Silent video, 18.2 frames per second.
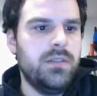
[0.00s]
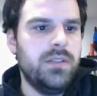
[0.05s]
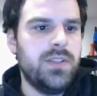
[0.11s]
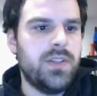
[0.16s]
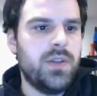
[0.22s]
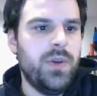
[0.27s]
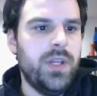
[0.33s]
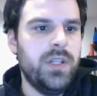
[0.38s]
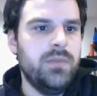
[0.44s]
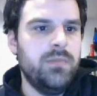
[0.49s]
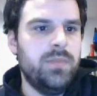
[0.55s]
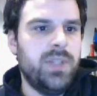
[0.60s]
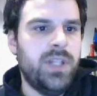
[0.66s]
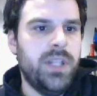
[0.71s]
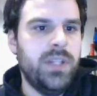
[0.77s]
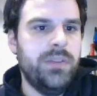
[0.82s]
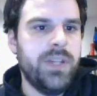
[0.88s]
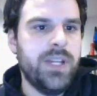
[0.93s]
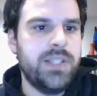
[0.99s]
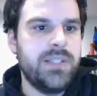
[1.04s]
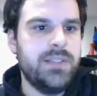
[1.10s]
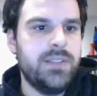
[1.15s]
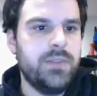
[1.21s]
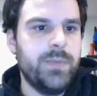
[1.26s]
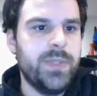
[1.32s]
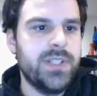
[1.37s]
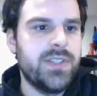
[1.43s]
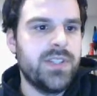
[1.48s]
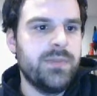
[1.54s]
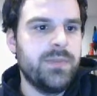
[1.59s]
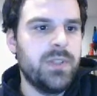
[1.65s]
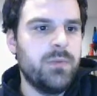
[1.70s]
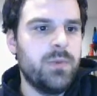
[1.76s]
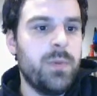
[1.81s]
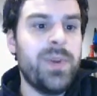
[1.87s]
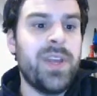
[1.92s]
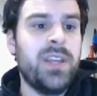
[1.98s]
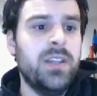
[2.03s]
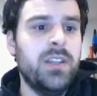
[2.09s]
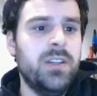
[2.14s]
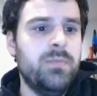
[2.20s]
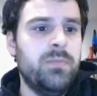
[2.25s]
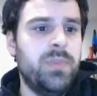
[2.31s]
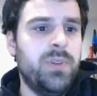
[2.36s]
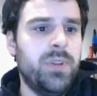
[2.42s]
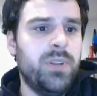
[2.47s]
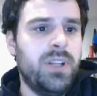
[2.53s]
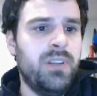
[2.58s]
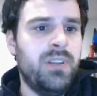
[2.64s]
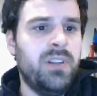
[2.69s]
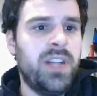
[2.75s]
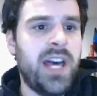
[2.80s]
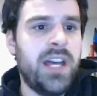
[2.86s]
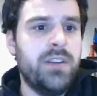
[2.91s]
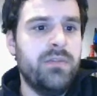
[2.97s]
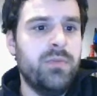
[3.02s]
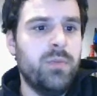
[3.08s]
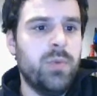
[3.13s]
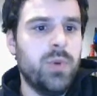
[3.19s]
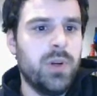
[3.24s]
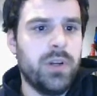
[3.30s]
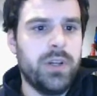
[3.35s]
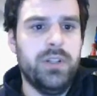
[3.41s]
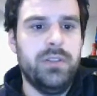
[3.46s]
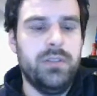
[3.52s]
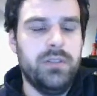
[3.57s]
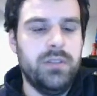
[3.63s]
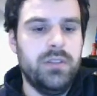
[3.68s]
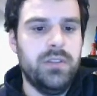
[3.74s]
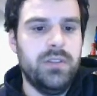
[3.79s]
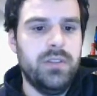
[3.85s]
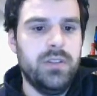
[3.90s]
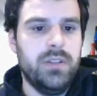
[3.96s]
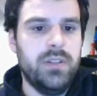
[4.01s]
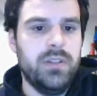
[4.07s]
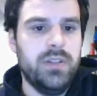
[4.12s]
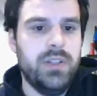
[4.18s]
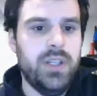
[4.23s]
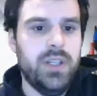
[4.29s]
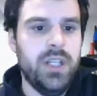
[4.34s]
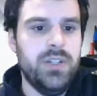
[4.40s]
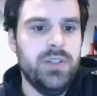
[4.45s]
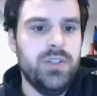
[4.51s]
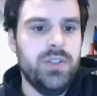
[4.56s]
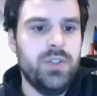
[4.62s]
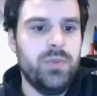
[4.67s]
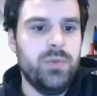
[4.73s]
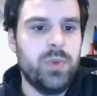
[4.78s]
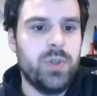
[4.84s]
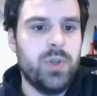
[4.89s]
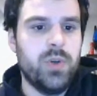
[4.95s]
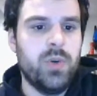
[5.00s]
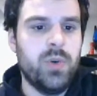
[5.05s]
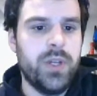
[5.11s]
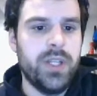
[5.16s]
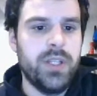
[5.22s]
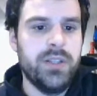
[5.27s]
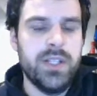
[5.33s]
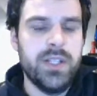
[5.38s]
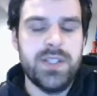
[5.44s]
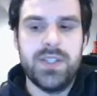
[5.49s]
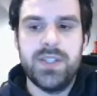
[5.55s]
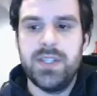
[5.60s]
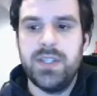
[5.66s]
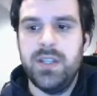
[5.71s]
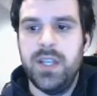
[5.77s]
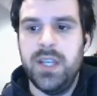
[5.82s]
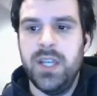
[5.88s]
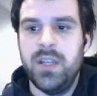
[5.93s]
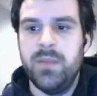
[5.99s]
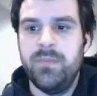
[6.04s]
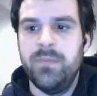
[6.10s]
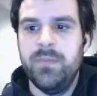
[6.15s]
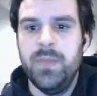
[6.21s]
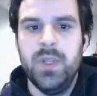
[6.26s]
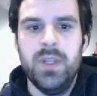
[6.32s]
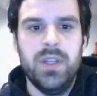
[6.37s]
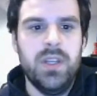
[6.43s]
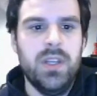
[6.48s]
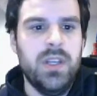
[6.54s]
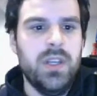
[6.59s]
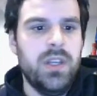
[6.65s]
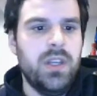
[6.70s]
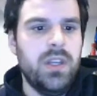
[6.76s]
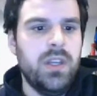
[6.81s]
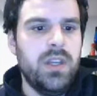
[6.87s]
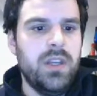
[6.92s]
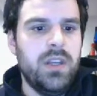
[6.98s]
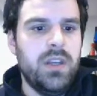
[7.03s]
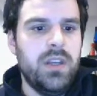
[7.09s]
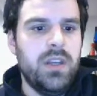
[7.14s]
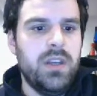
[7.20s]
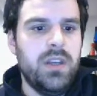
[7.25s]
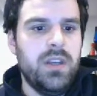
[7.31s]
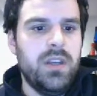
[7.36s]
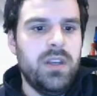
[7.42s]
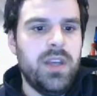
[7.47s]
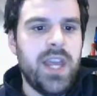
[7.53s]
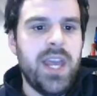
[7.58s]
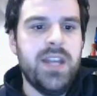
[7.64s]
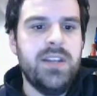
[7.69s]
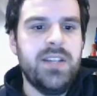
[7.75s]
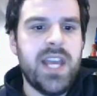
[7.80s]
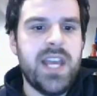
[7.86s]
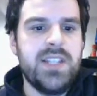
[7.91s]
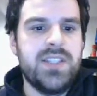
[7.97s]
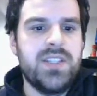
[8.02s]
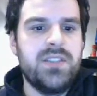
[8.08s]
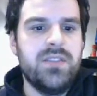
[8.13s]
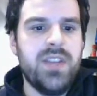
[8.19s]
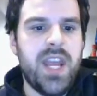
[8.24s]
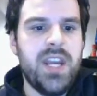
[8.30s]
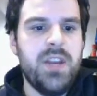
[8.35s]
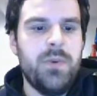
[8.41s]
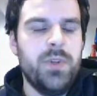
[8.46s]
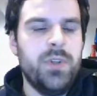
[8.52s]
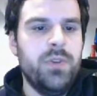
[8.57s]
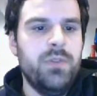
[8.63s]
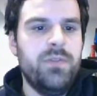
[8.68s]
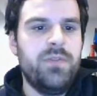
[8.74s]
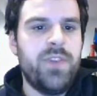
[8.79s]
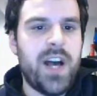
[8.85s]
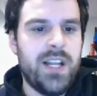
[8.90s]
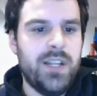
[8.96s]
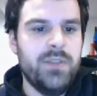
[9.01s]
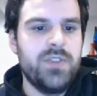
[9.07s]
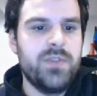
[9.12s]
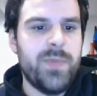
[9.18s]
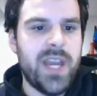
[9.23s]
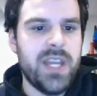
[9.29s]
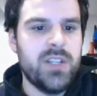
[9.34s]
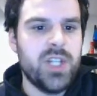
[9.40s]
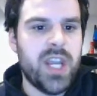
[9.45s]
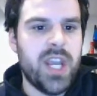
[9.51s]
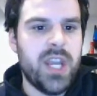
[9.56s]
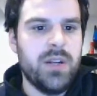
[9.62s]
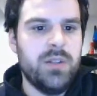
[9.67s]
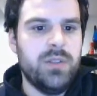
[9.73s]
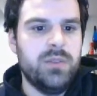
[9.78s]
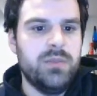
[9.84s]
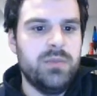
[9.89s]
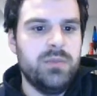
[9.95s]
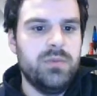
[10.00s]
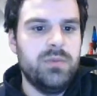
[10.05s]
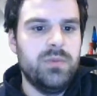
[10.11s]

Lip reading: go ahead and play you guys a little bit of something. Rebecca put a lot of work into recording this. And as anyone who follows my channel